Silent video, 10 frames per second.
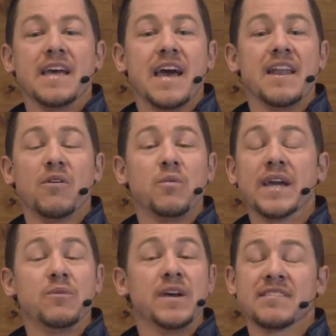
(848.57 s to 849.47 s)
And we,
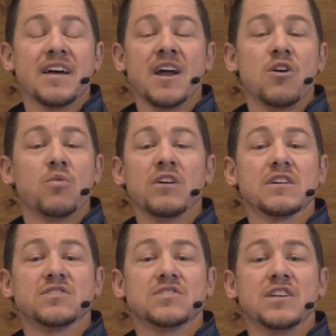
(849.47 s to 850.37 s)
we, it's not how it
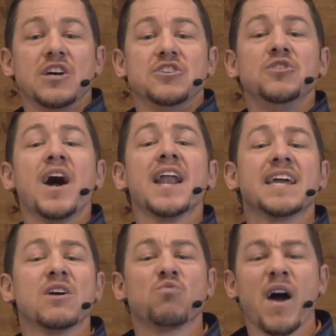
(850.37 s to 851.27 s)
works. You got to
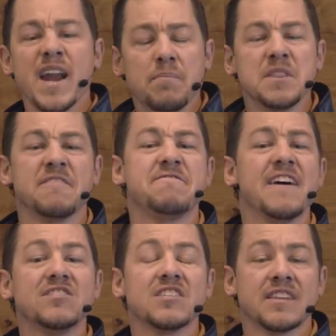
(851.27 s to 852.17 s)
get right up in the
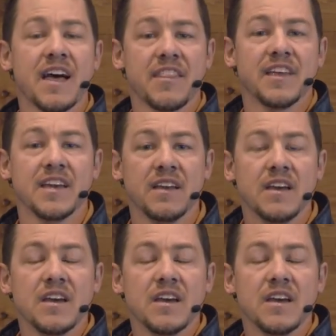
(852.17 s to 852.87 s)
face of that thing.